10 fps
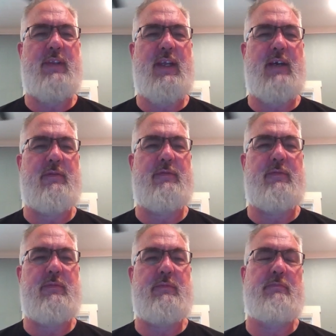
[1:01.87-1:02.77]
to have
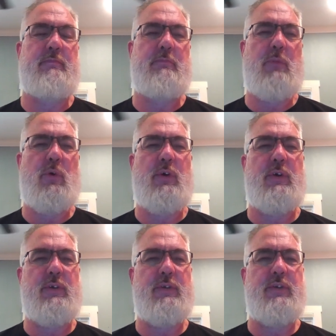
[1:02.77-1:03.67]

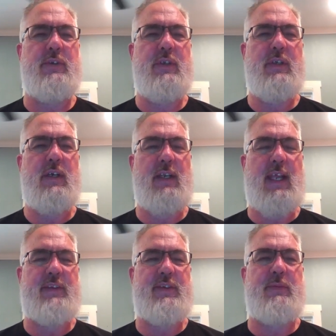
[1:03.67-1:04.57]
morals, a
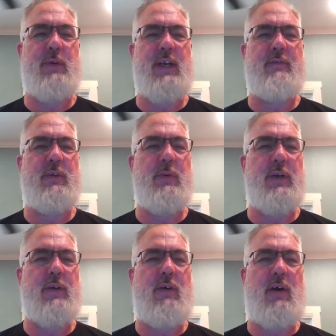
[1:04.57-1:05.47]
lesson, whatever you want
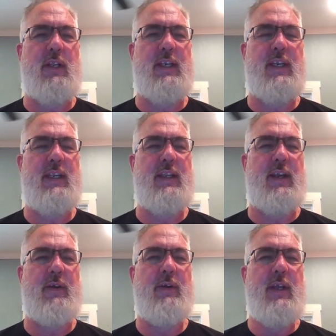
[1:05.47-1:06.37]
to call it, in
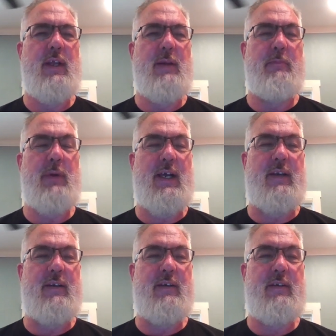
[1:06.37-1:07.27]
there.
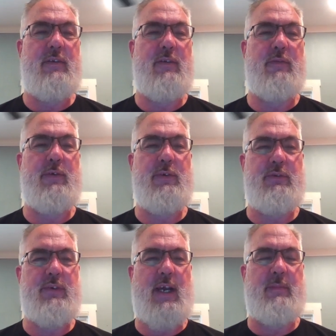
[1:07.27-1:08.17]
But your
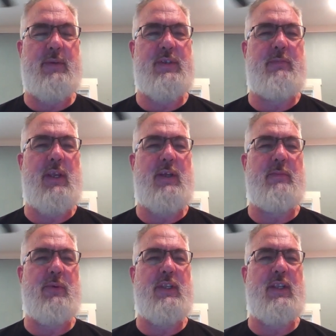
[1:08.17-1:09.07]
first job is to make a
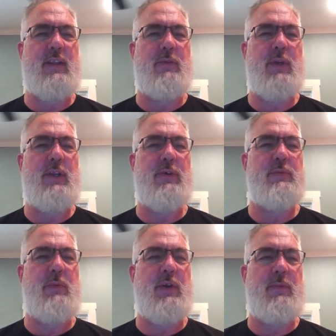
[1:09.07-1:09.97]
book that the
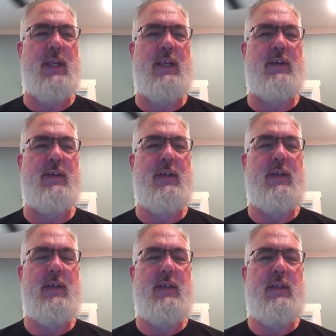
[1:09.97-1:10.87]
readers want to read.
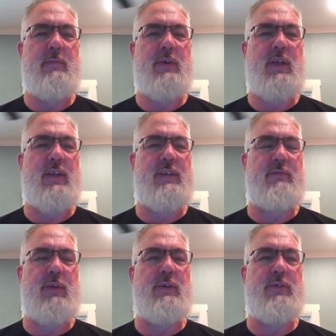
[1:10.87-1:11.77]
Because if
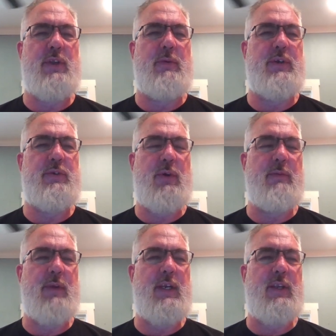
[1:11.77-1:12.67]
readers don't enjoy
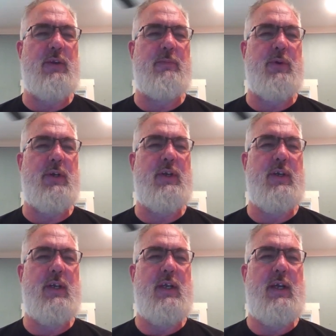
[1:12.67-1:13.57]
reading your book,
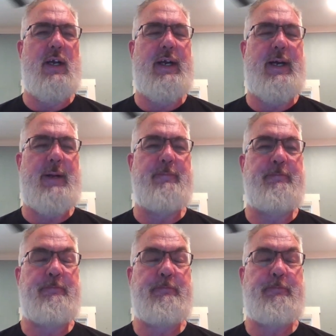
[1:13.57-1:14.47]
um,